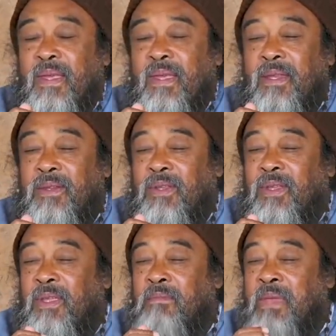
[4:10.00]
And
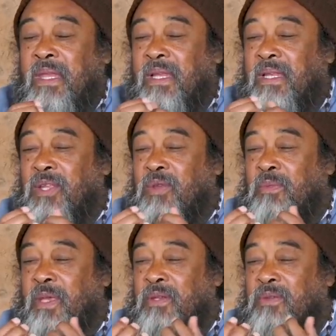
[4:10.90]
immediately you'll
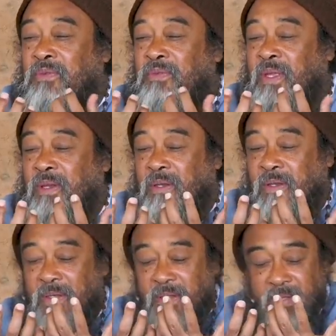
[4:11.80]
begin to feel
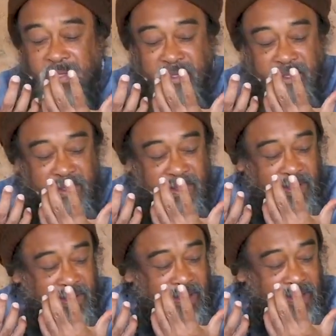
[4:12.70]

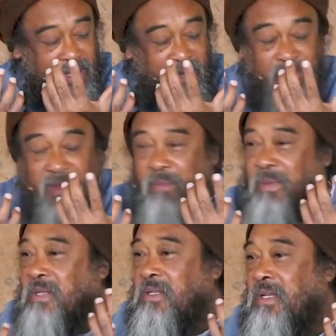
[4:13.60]
the
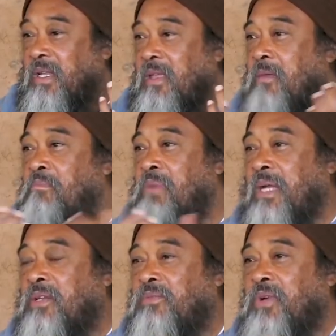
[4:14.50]
environment, the
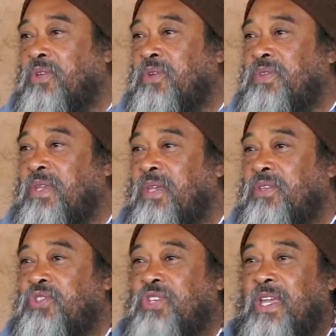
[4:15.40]
impact of what you're seeing
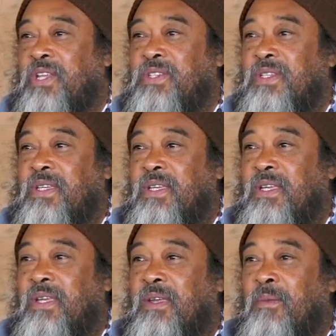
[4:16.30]
is changed.
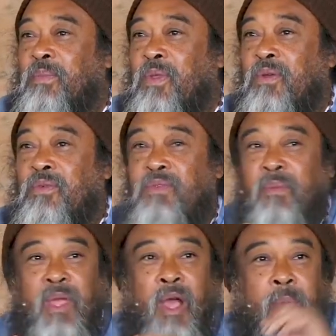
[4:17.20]

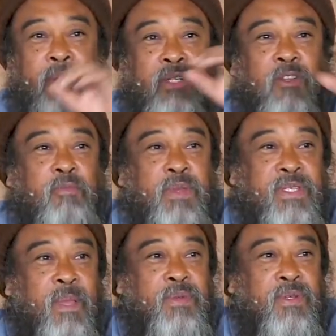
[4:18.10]
From the object of
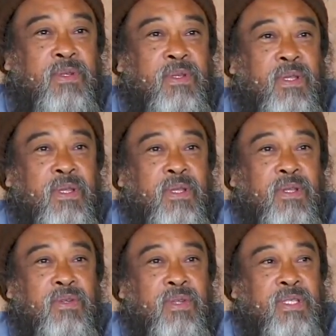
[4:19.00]
perception
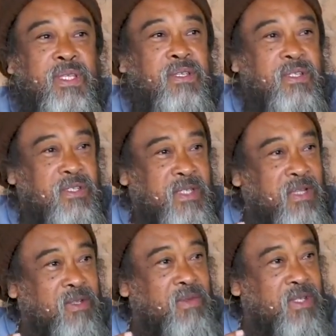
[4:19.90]
to the
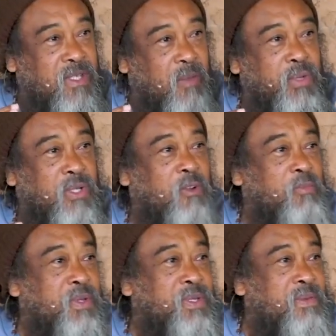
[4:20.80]
sense of the subject
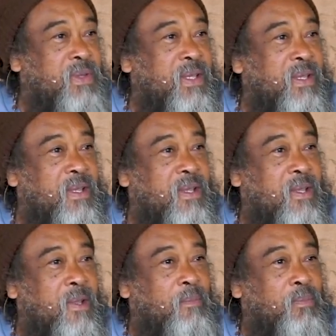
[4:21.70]
of perceiving.
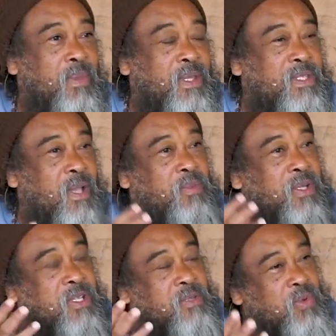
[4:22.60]
The
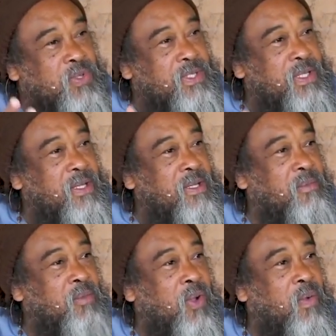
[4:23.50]
subject is more still,
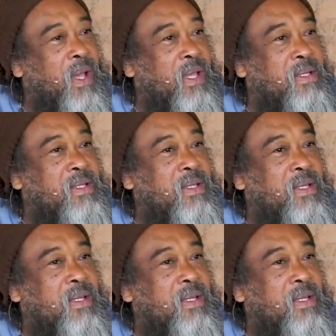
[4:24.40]
more quiet.